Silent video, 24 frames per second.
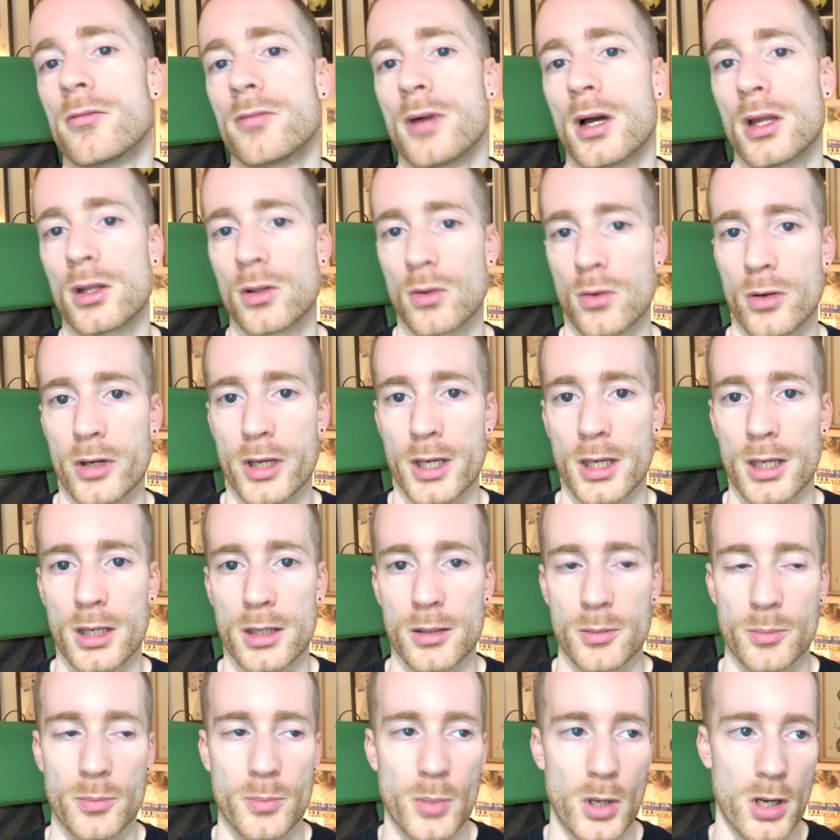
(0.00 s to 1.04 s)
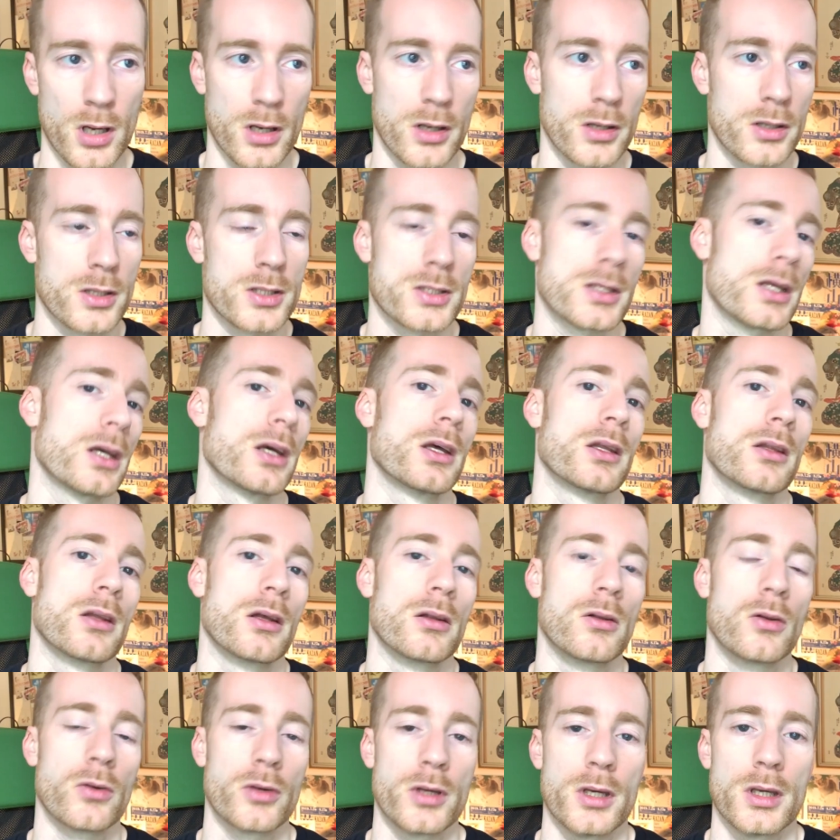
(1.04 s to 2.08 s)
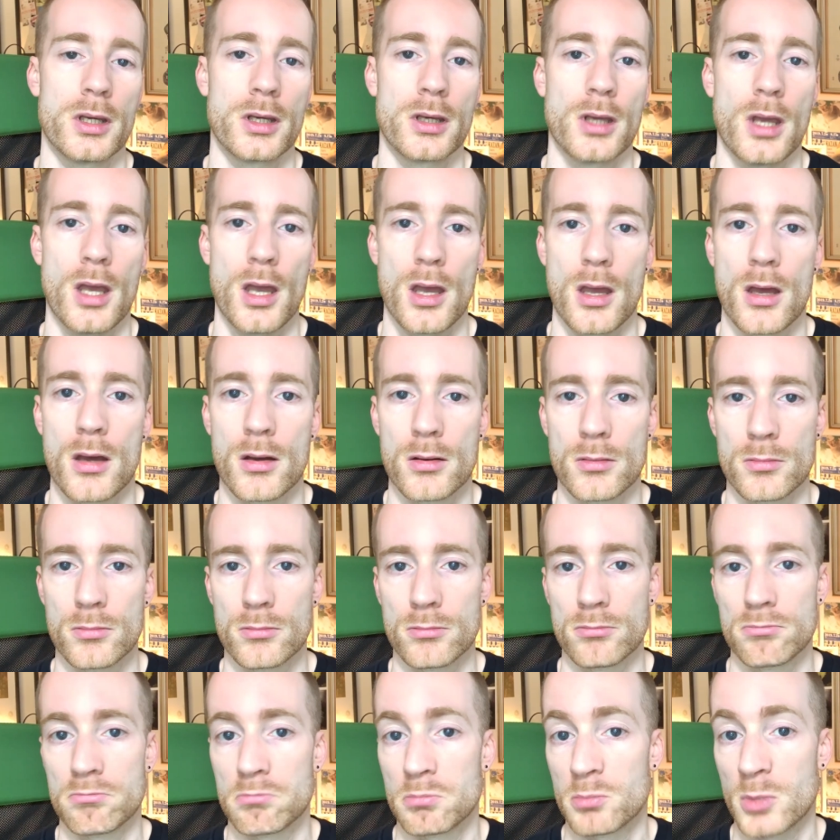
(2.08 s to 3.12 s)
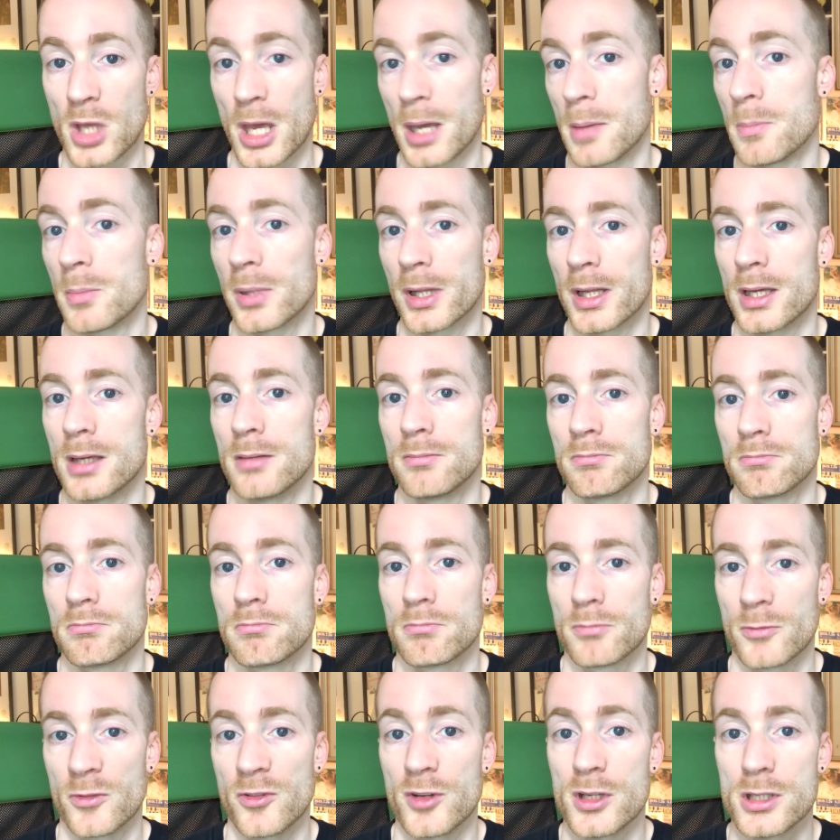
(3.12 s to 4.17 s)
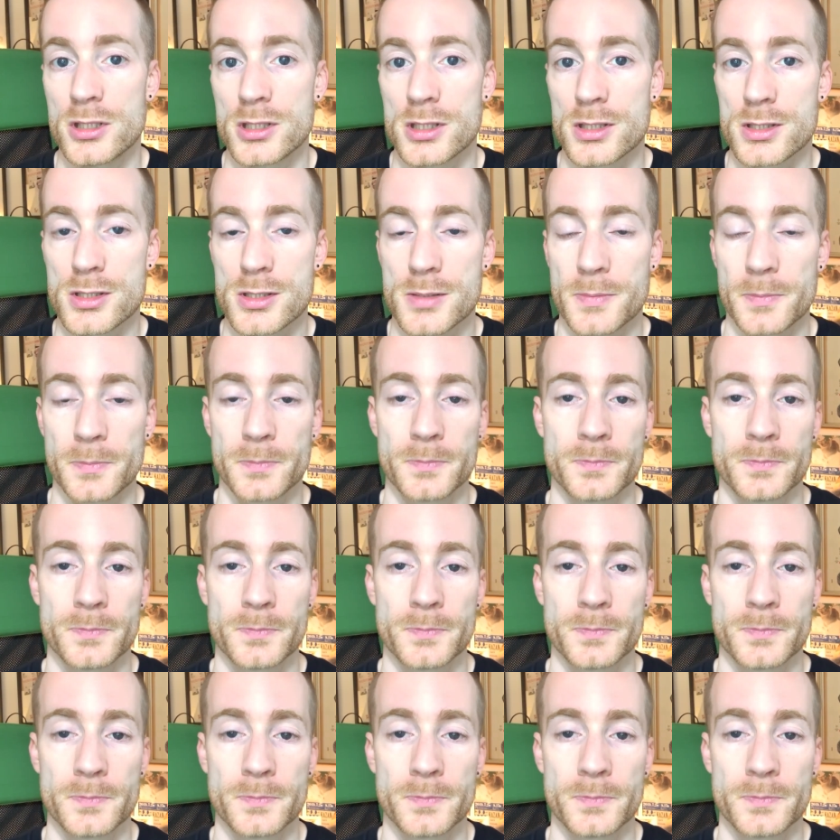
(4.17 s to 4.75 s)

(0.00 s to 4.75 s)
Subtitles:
unlocking perks and unlocking gameplay features.